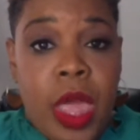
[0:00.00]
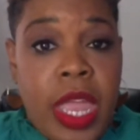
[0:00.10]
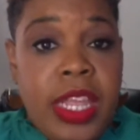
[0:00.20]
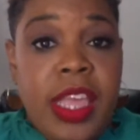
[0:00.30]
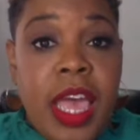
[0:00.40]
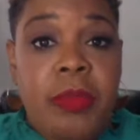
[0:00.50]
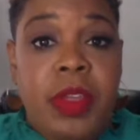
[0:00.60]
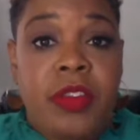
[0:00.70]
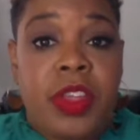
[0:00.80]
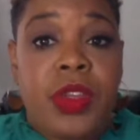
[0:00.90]
Anytime
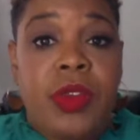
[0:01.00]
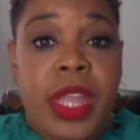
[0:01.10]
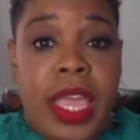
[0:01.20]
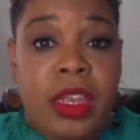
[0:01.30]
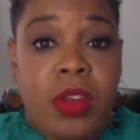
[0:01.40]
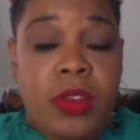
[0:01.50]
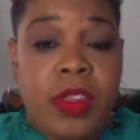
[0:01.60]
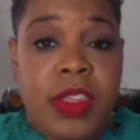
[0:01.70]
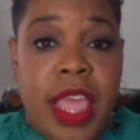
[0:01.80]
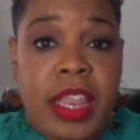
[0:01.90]
there's a new
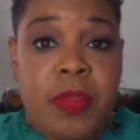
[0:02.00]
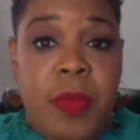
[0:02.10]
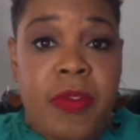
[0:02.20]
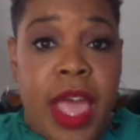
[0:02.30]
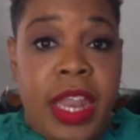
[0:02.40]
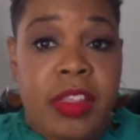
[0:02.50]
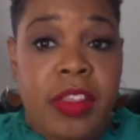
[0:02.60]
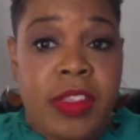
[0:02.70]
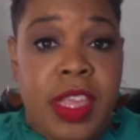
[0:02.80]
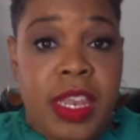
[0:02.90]
diagnosis that is provided
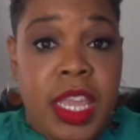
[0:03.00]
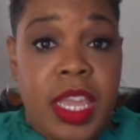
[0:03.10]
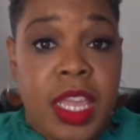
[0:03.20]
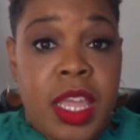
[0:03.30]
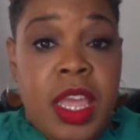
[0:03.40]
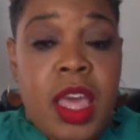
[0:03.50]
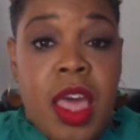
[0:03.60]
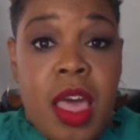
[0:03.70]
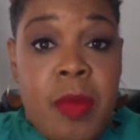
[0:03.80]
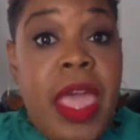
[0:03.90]
to Sydney,
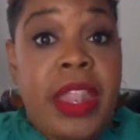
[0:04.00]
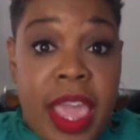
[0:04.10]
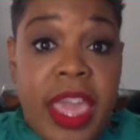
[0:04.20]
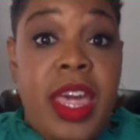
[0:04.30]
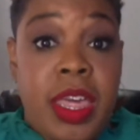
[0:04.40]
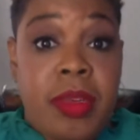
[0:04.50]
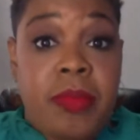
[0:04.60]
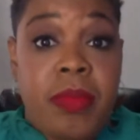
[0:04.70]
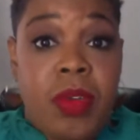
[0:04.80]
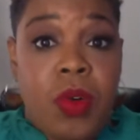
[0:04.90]
and they
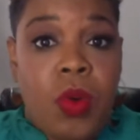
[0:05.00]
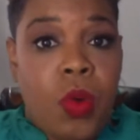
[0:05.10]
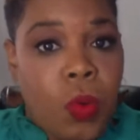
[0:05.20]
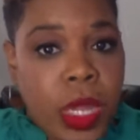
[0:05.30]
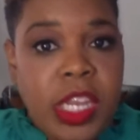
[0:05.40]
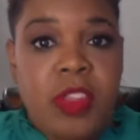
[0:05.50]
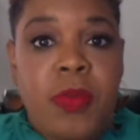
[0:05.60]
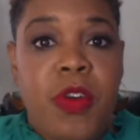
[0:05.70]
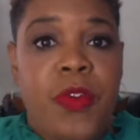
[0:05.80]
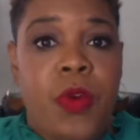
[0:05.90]
come, we just
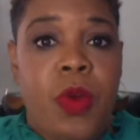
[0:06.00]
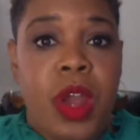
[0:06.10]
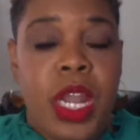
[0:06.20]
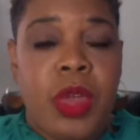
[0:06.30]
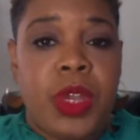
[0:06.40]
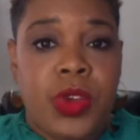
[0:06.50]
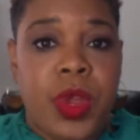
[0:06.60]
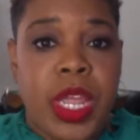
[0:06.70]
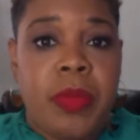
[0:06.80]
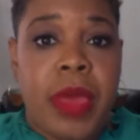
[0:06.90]
move forward and we
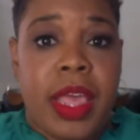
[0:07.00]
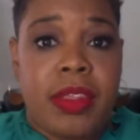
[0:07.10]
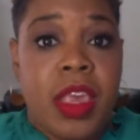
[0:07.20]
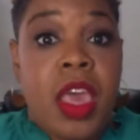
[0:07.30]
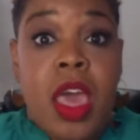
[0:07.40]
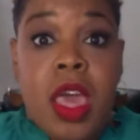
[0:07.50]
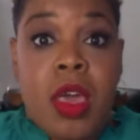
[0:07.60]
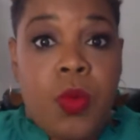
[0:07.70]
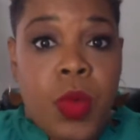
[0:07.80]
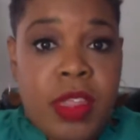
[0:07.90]
treat him as
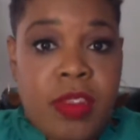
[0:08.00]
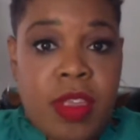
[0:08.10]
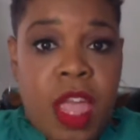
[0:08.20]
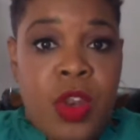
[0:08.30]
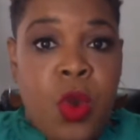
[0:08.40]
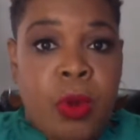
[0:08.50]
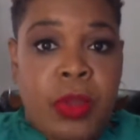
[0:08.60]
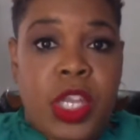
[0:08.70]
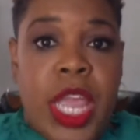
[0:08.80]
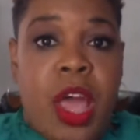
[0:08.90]
what is a
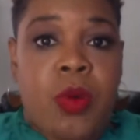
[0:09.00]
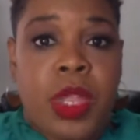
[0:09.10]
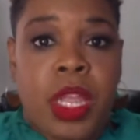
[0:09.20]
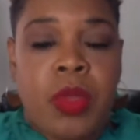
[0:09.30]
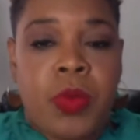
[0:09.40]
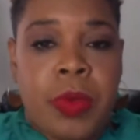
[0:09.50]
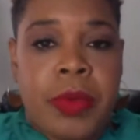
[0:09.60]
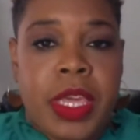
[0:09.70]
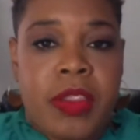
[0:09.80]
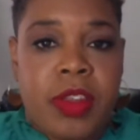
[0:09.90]
normal child would
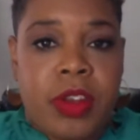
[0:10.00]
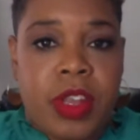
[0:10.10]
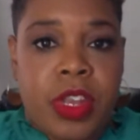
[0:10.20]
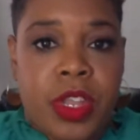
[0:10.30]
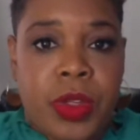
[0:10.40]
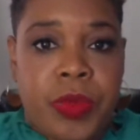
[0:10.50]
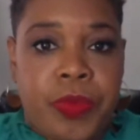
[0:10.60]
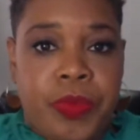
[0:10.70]
be considered to do.